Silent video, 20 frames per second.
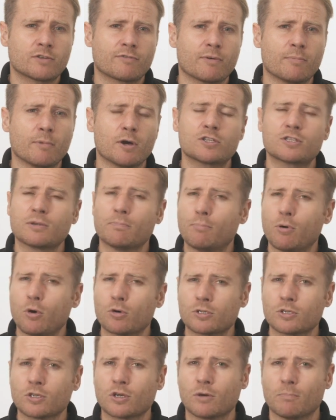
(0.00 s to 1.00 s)
of the most
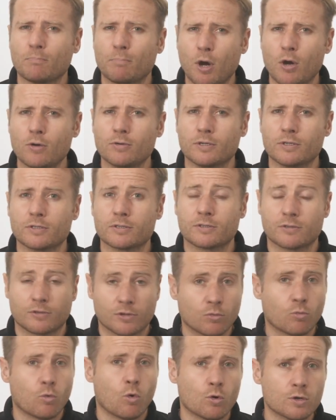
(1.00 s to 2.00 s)
important component,
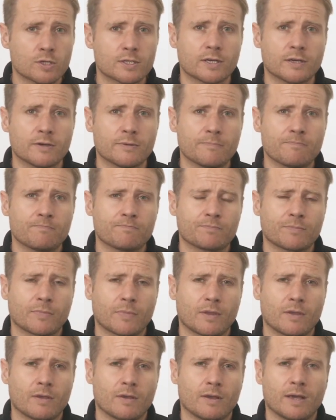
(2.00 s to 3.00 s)
the water,
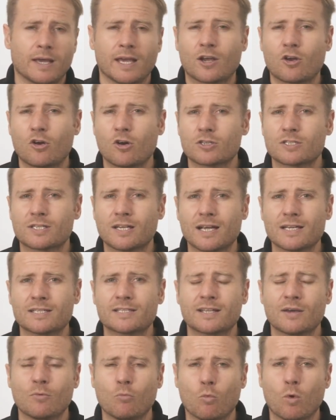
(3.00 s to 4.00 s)
it costs less
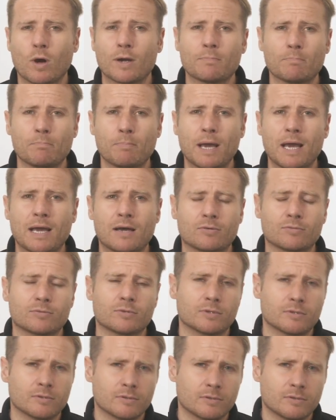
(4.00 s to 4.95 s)
than £1.